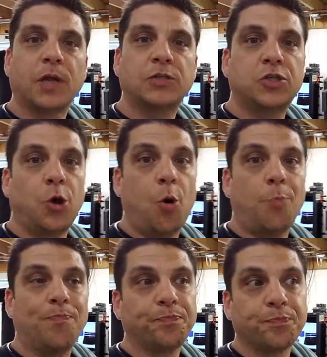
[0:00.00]

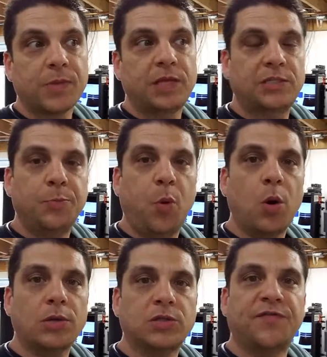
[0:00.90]
So it's
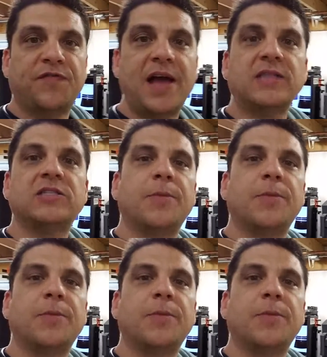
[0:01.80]
important to find